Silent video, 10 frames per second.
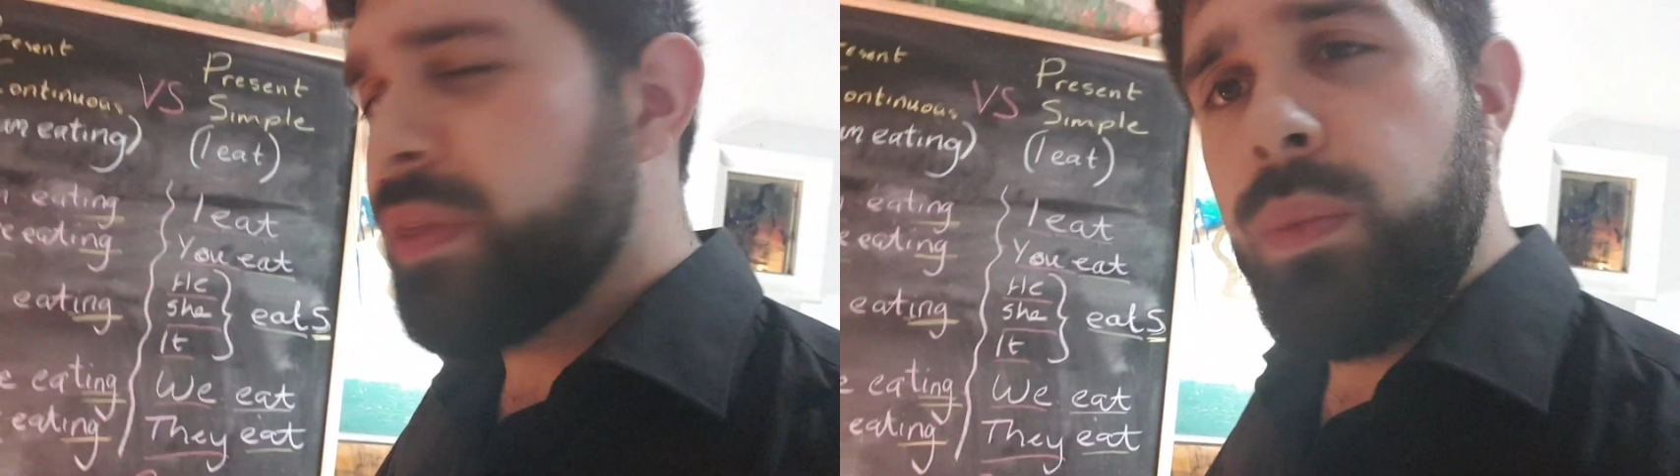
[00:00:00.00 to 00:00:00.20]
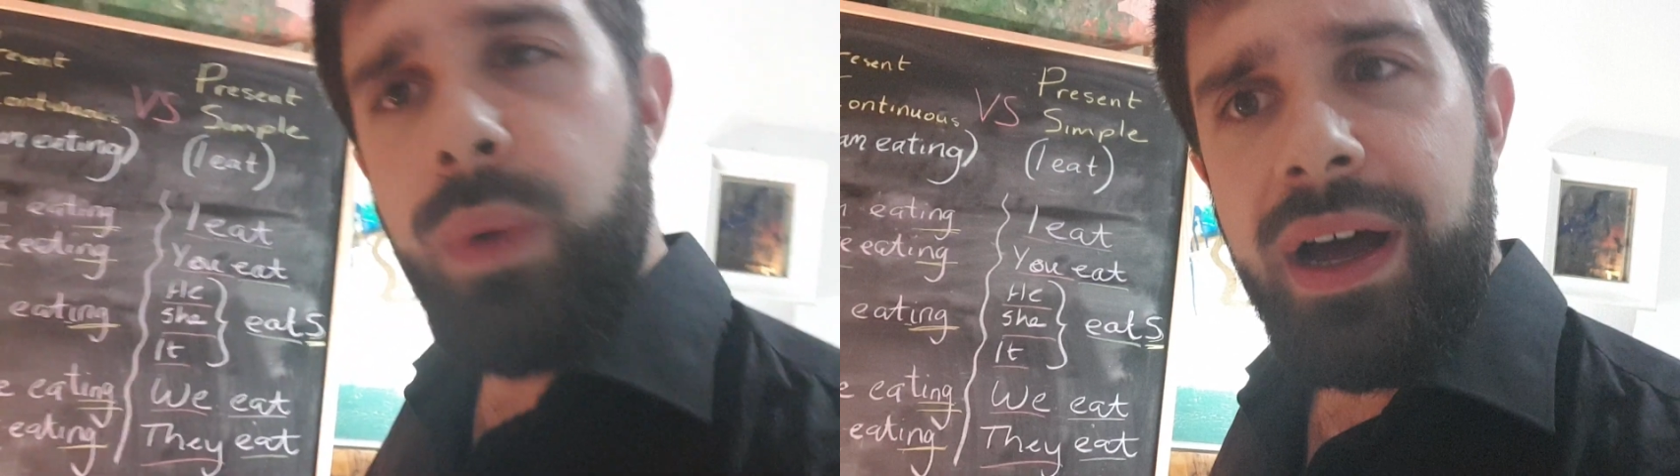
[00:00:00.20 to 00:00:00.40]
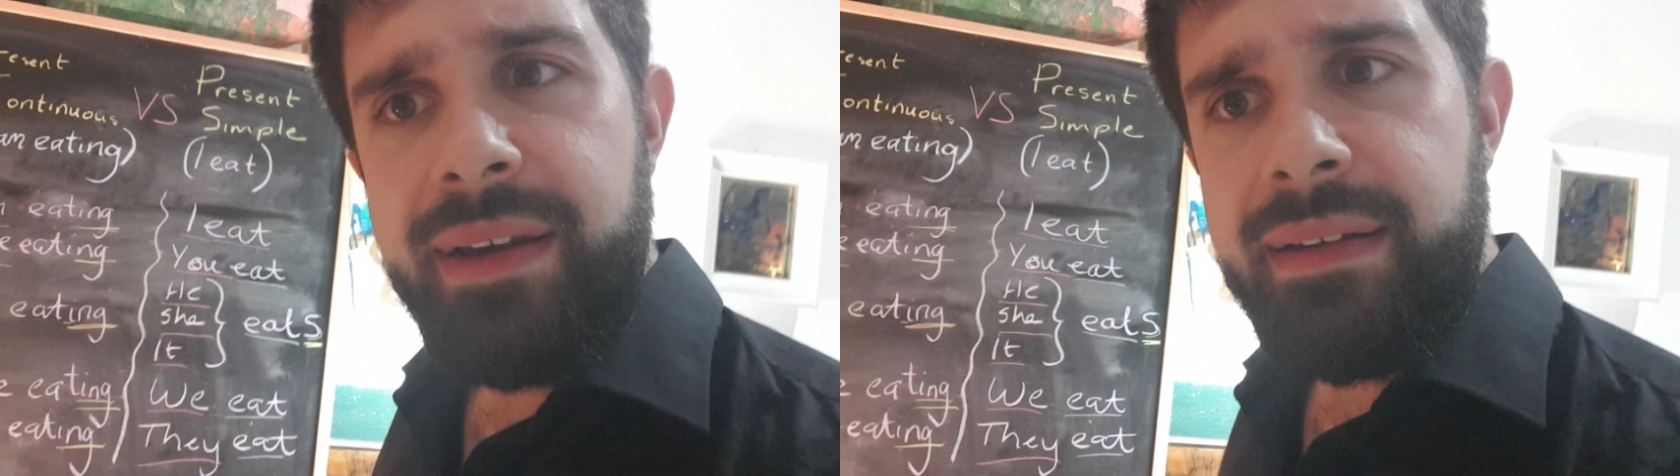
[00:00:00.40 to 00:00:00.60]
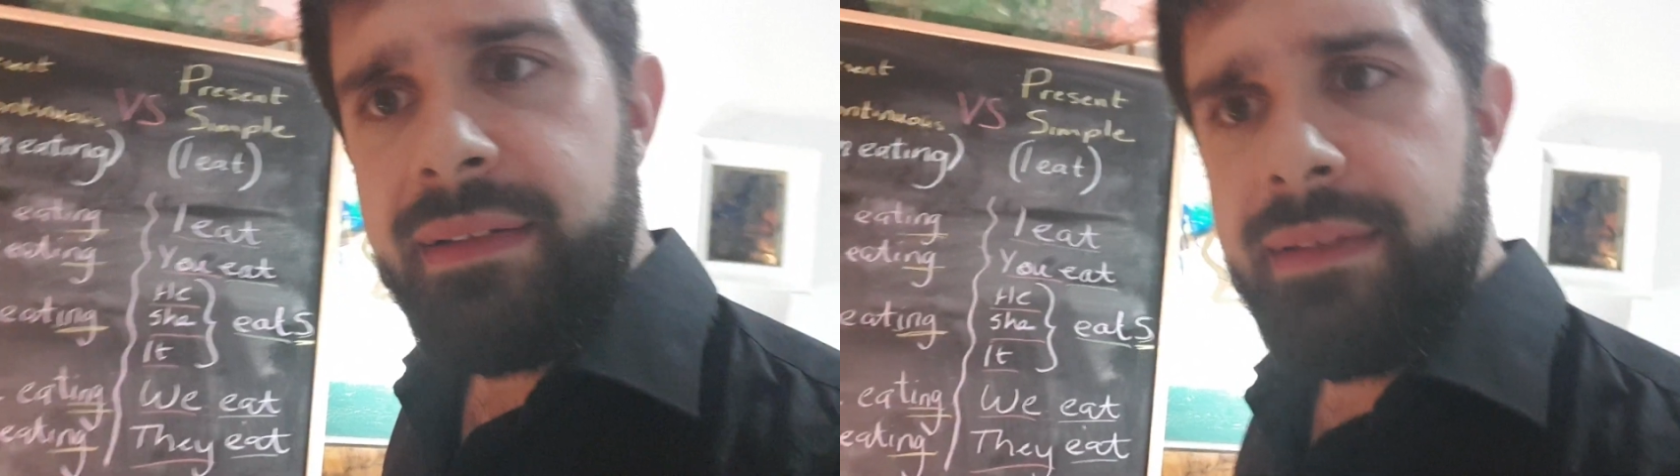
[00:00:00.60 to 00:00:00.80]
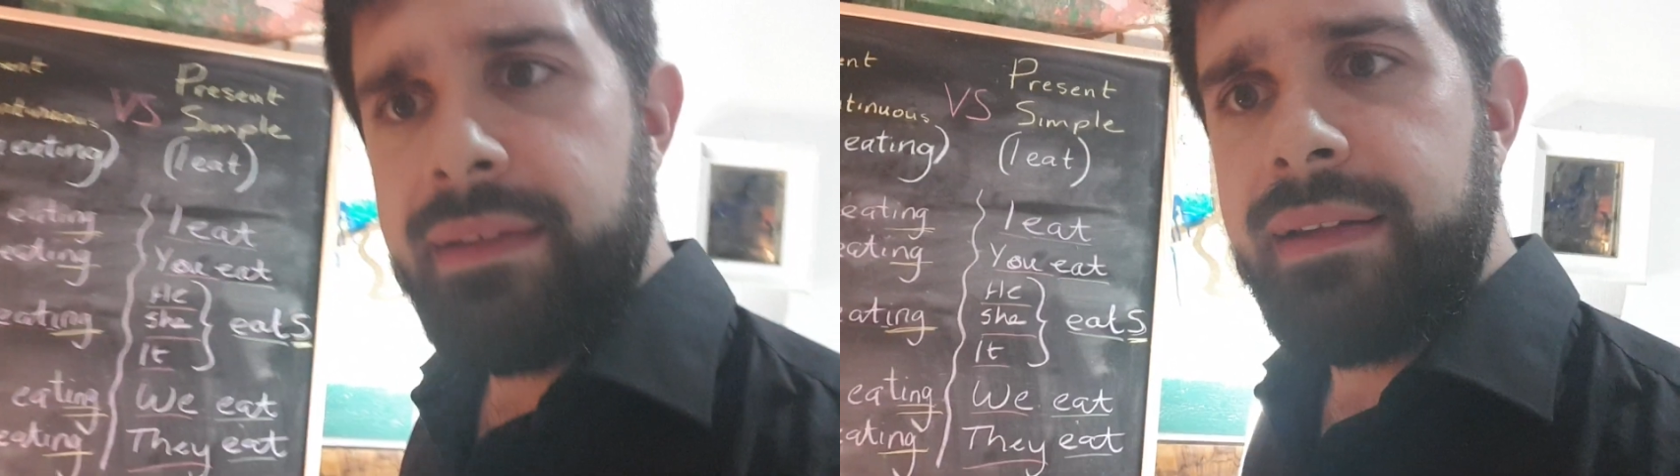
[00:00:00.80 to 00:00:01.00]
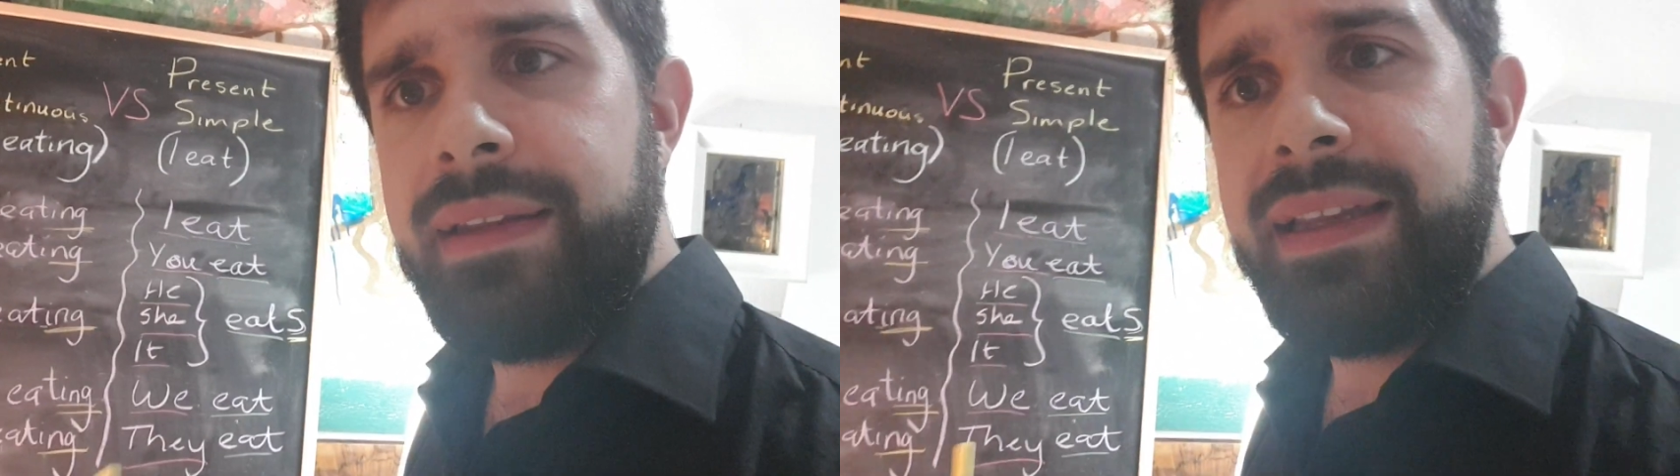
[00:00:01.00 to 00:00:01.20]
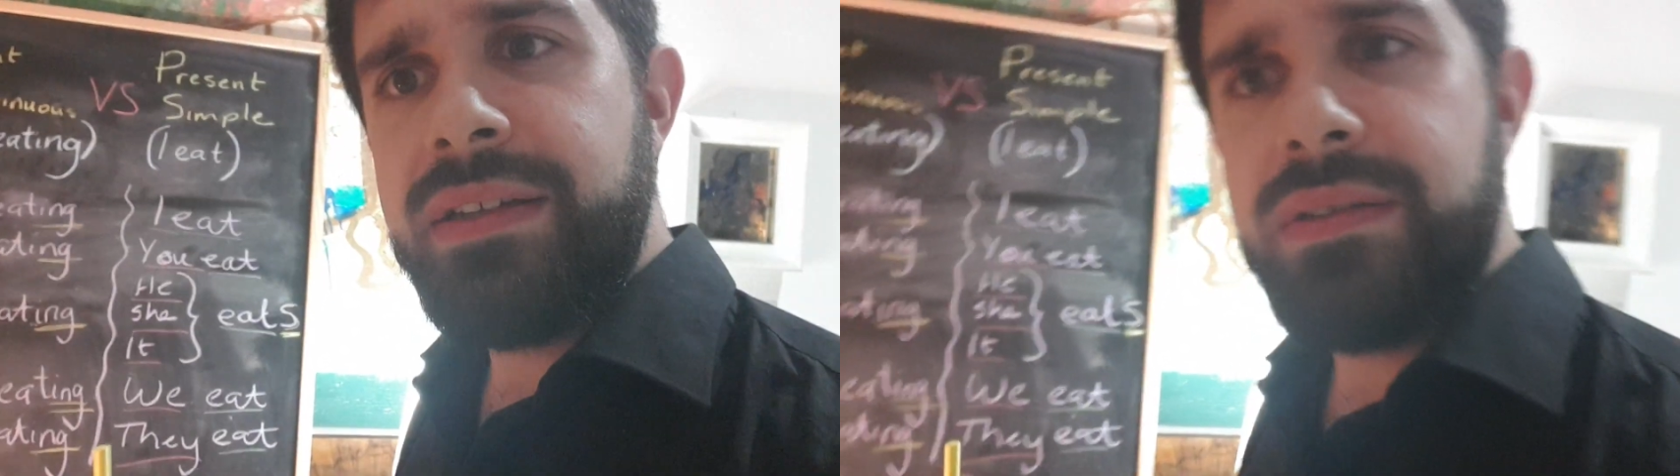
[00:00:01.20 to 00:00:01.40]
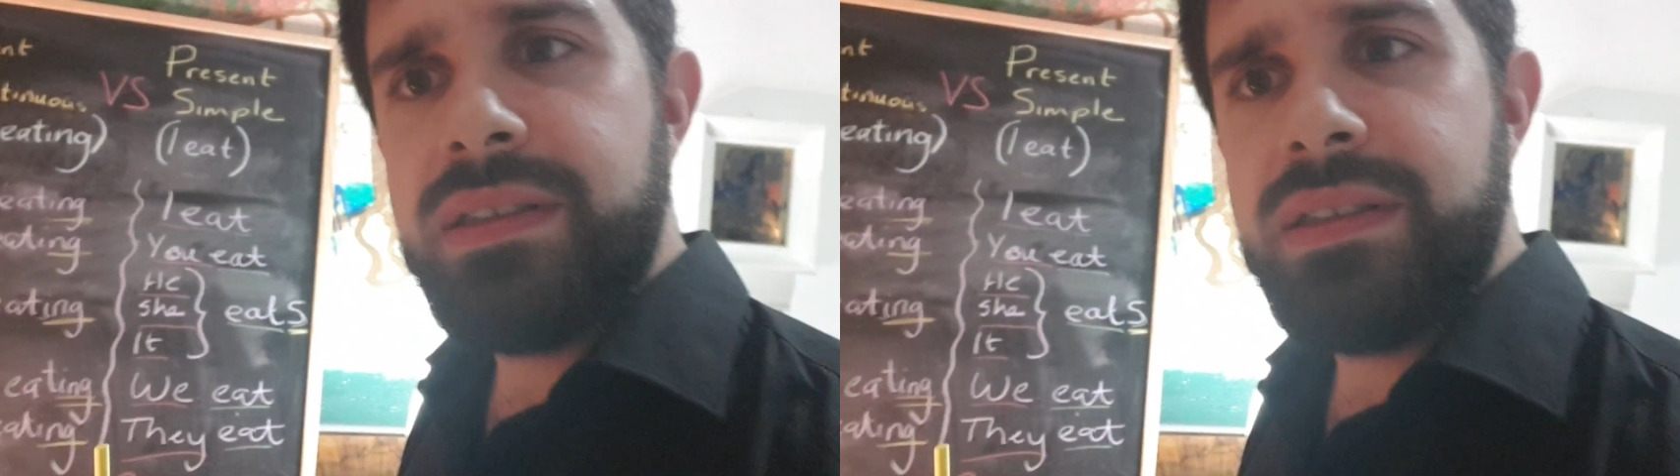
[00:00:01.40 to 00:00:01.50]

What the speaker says: one little